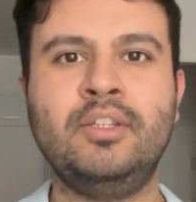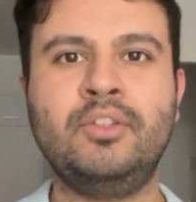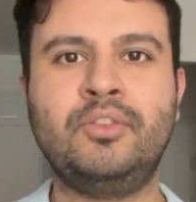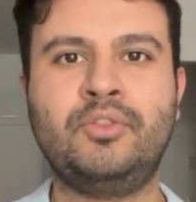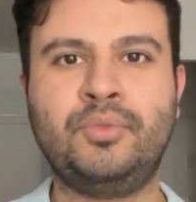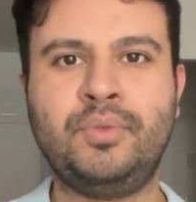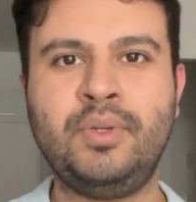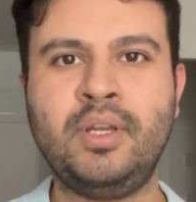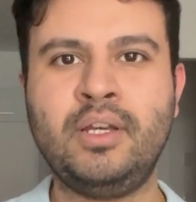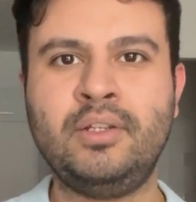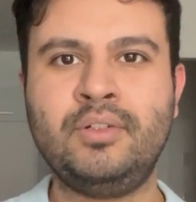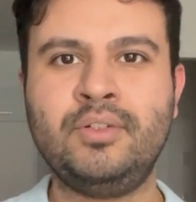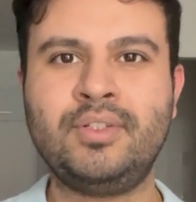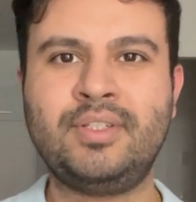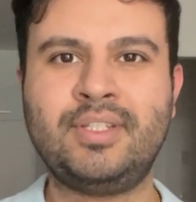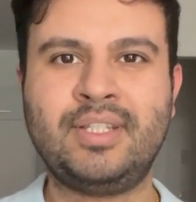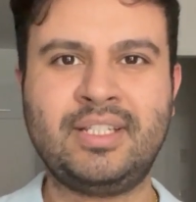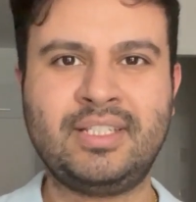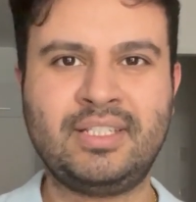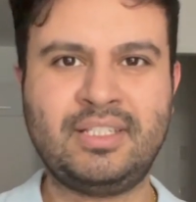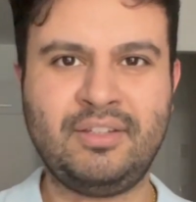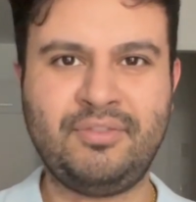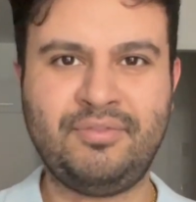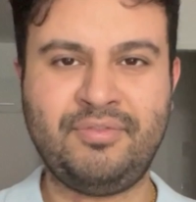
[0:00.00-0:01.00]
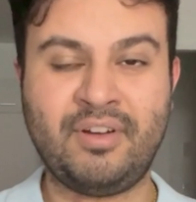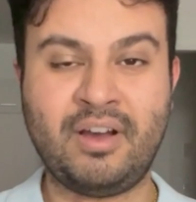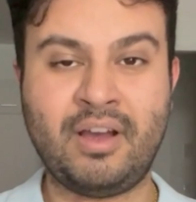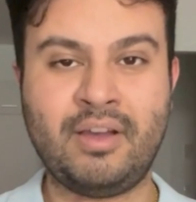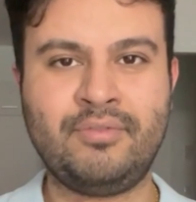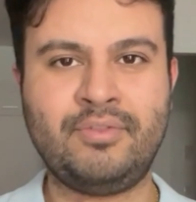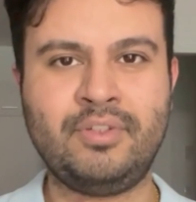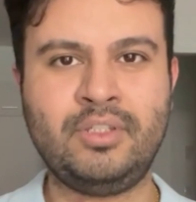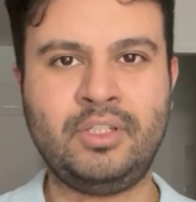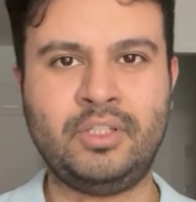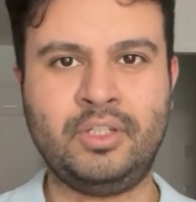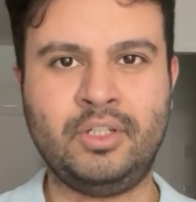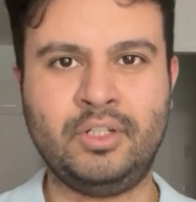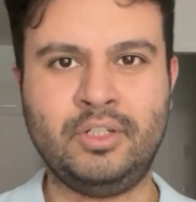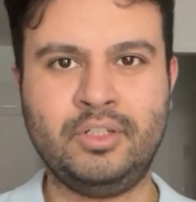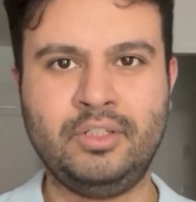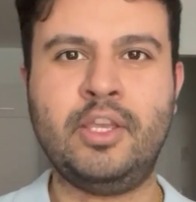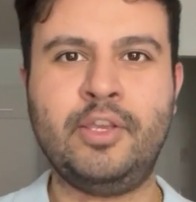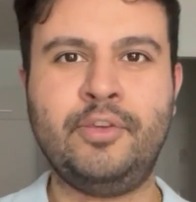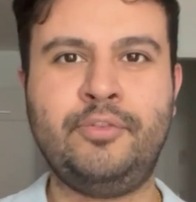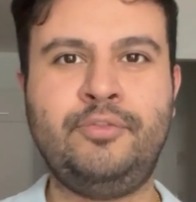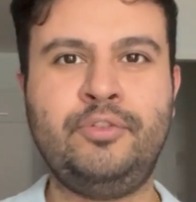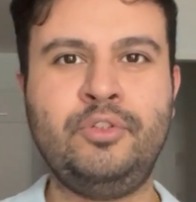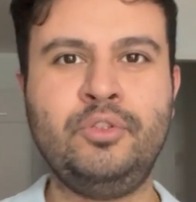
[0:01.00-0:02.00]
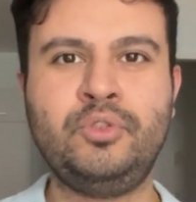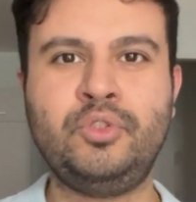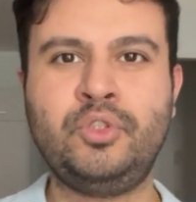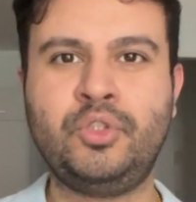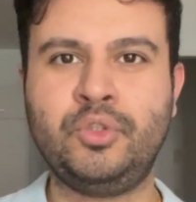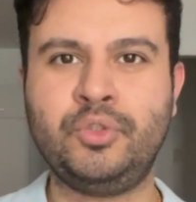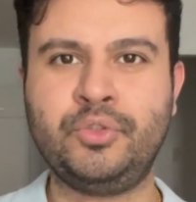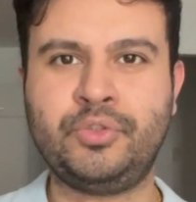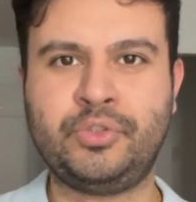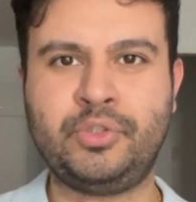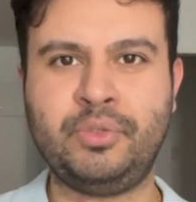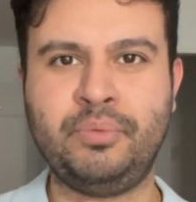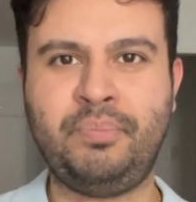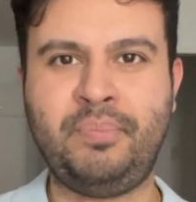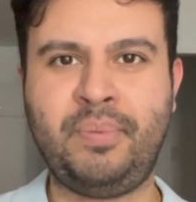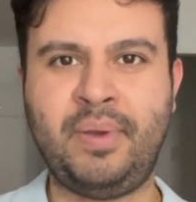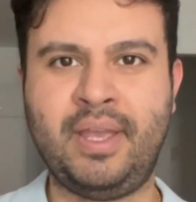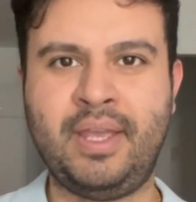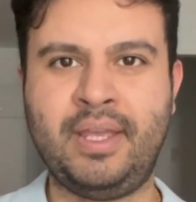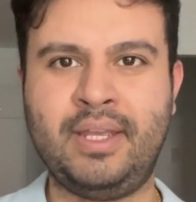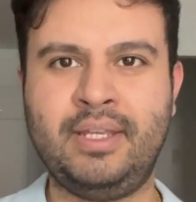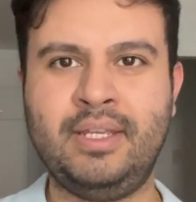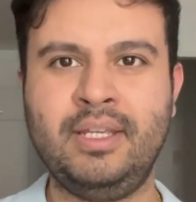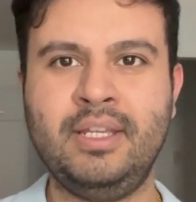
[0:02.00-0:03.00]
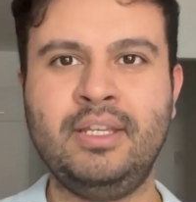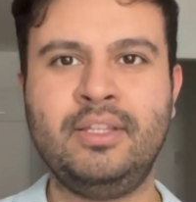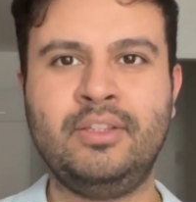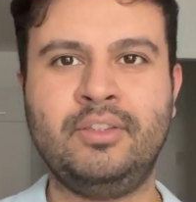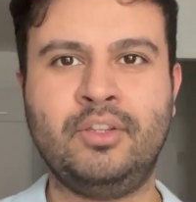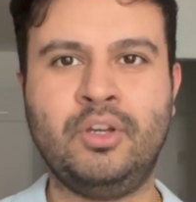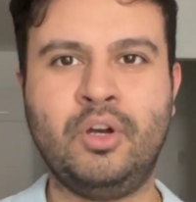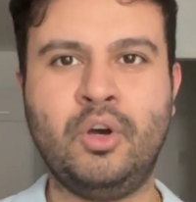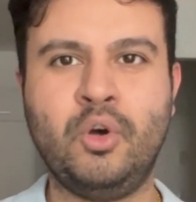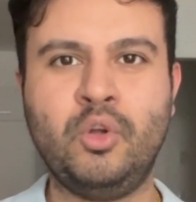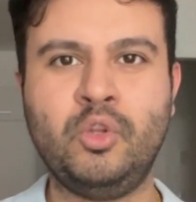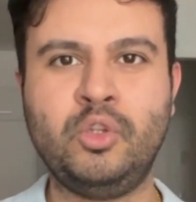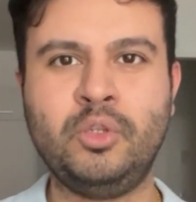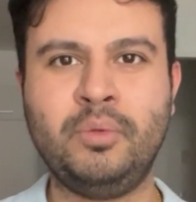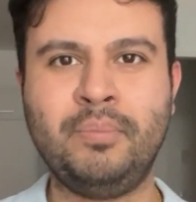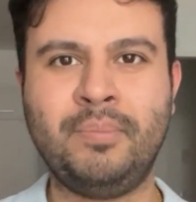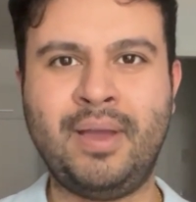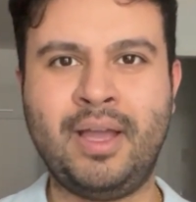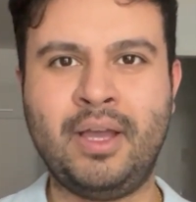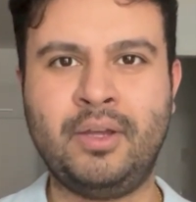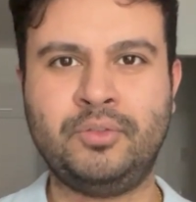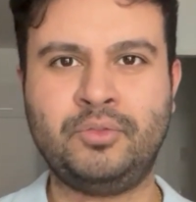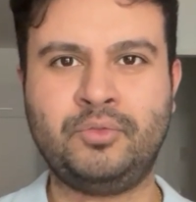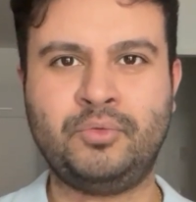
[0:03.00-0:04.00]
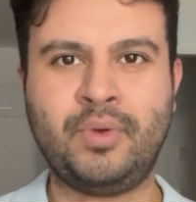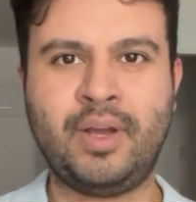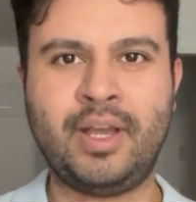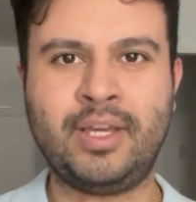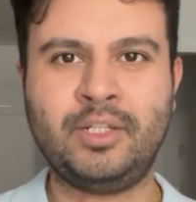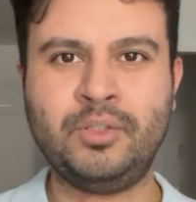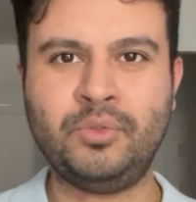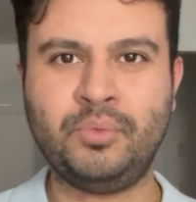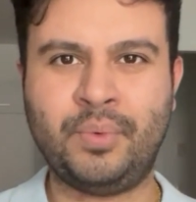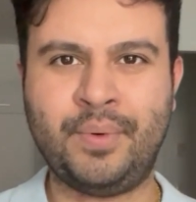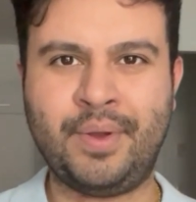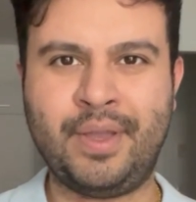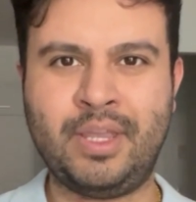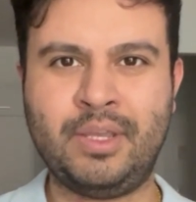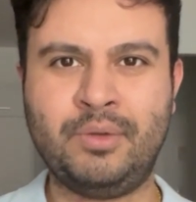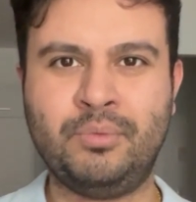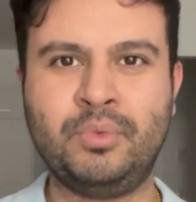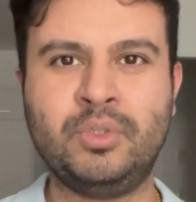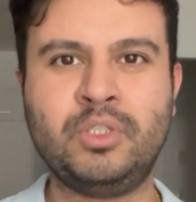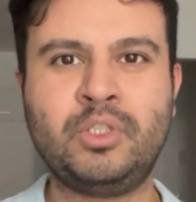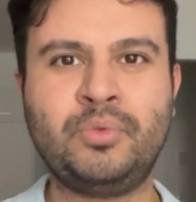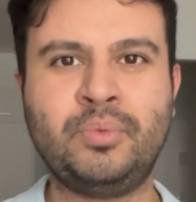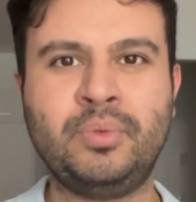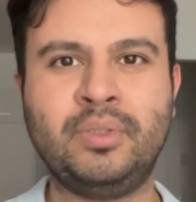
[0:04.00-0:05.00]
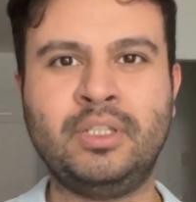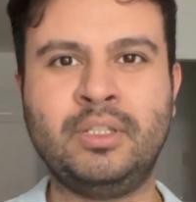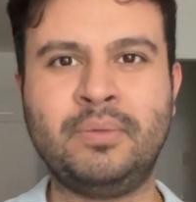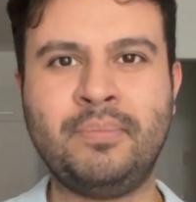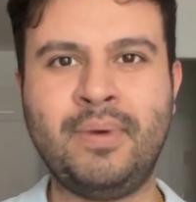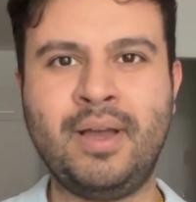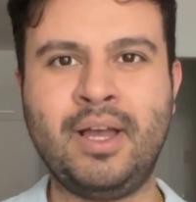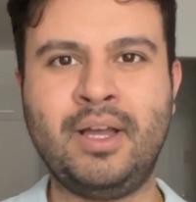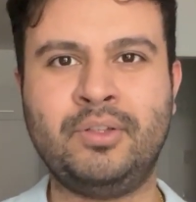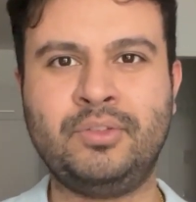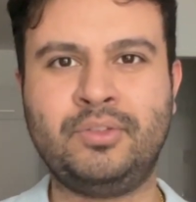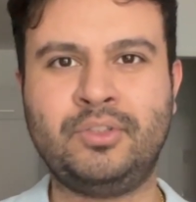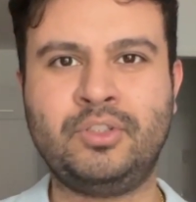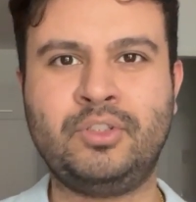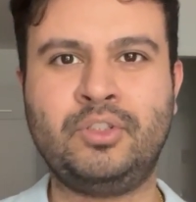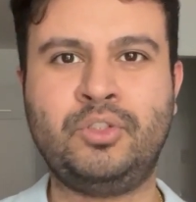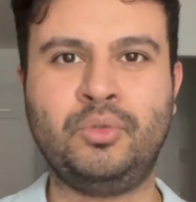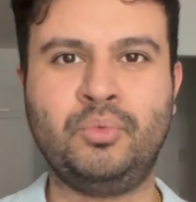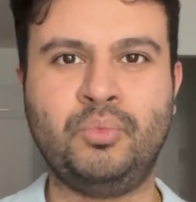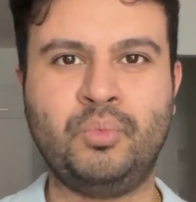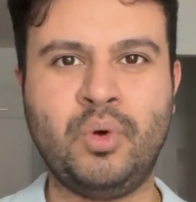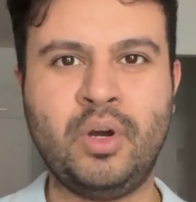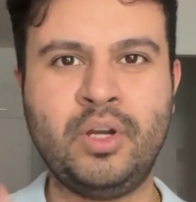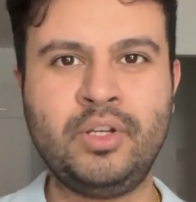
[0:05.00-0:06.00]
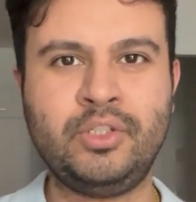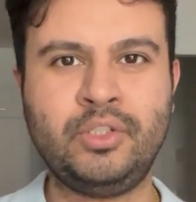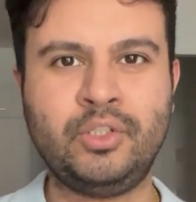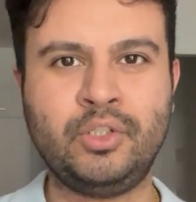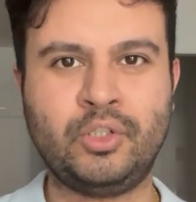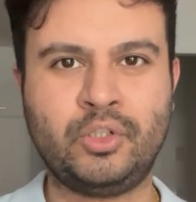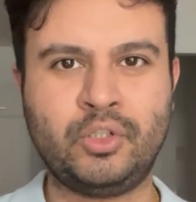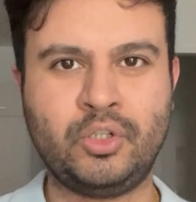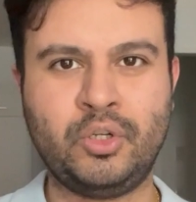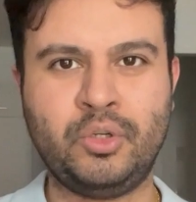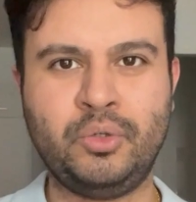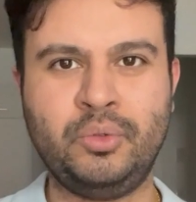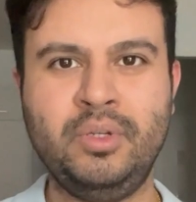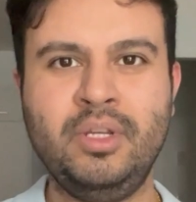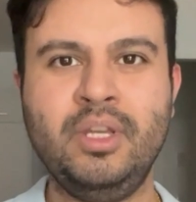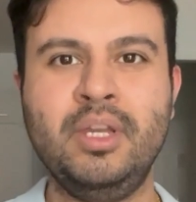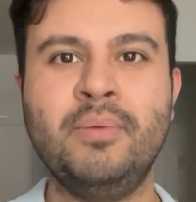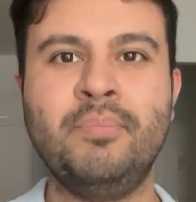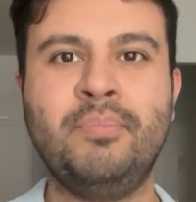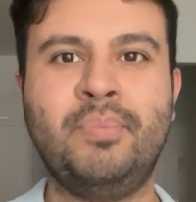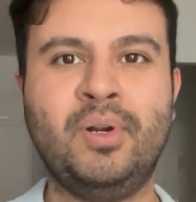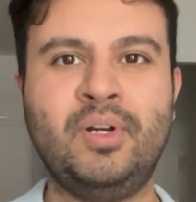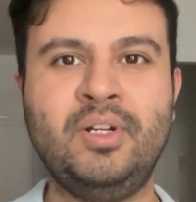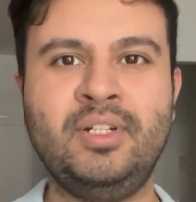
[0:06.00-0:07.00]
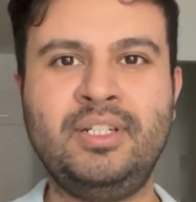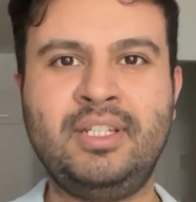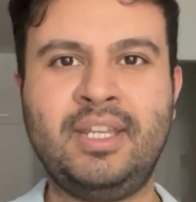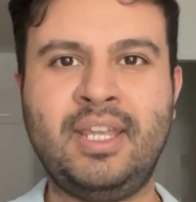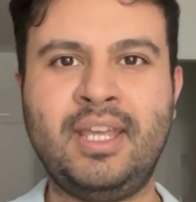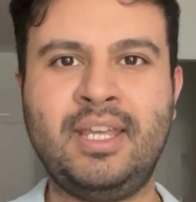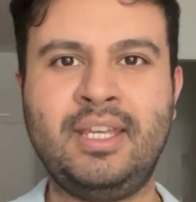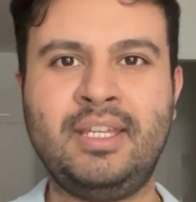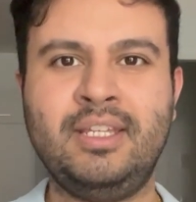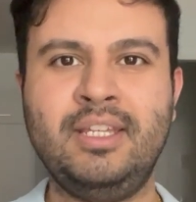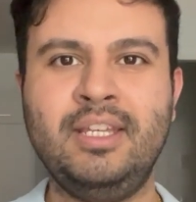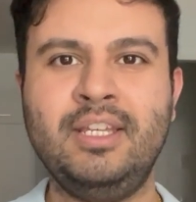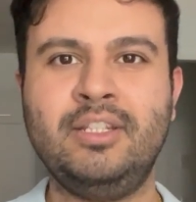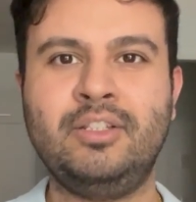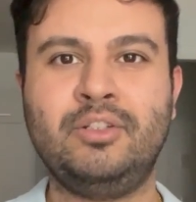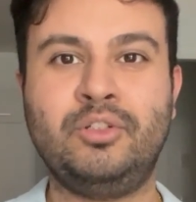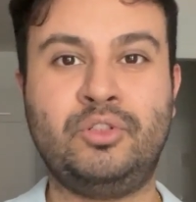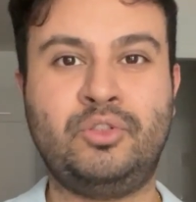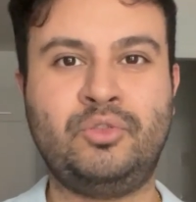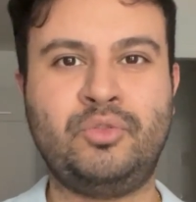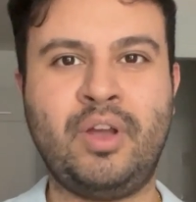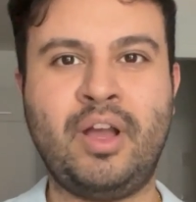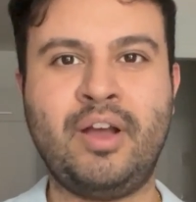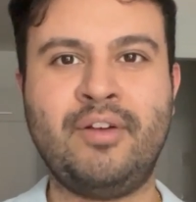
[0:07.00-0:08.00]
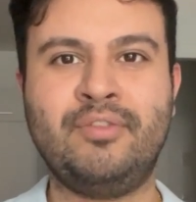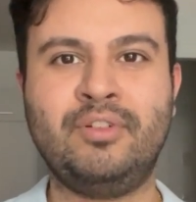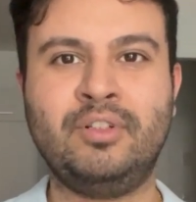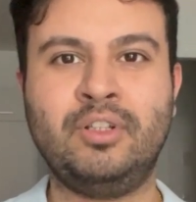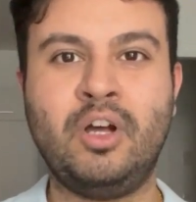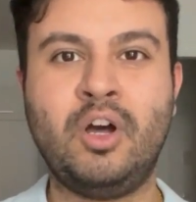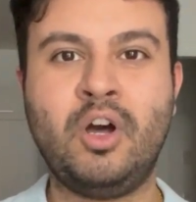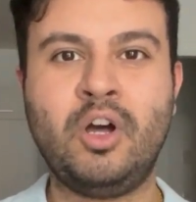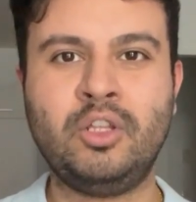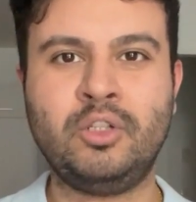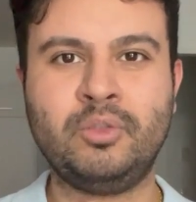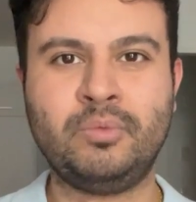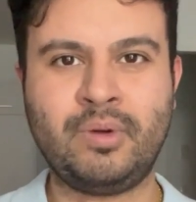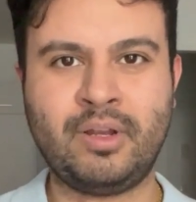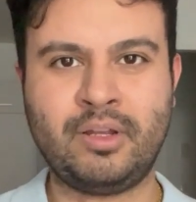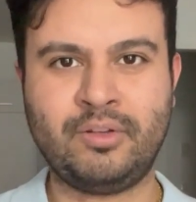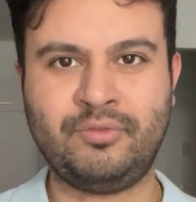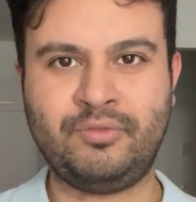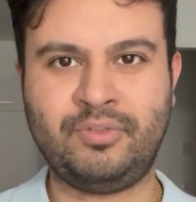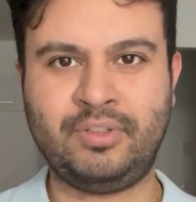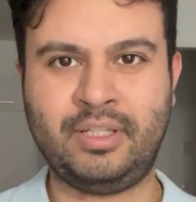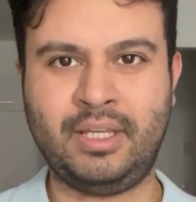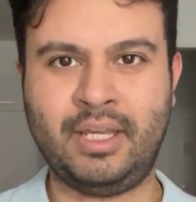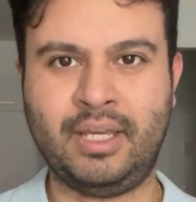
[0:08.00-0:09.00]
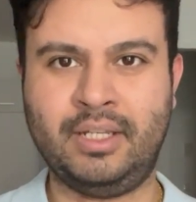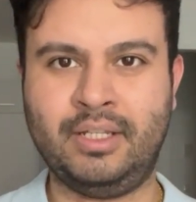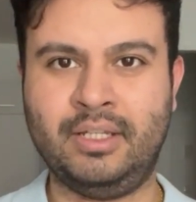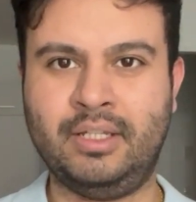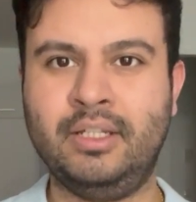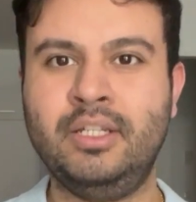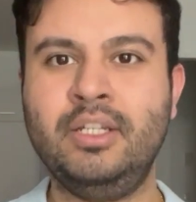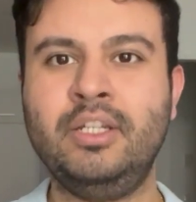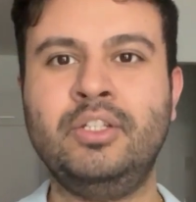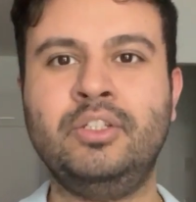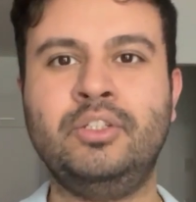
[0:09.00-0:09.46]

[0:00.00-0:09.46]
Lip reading: 365 a year if you choose to pay the whole amount right away, which will amount to €1 per day to travel all around Vienna.